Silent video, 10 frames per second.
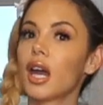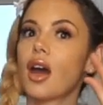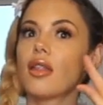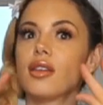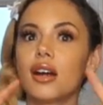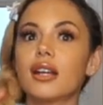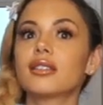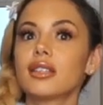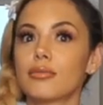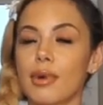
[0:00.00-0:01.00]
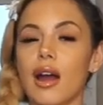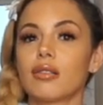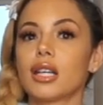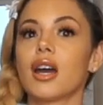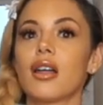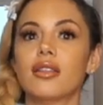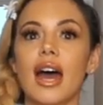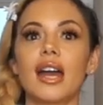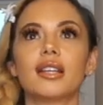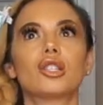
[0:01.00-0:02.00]
there is this brownie
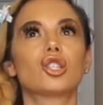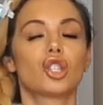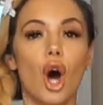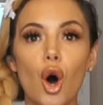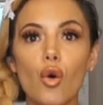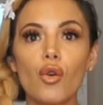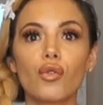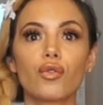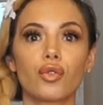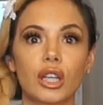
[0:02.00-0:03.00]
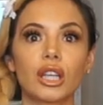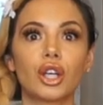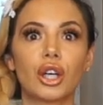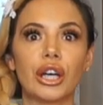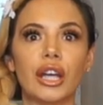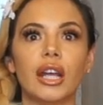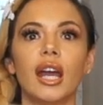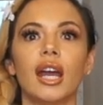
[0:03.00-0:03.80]
that is so freaking good.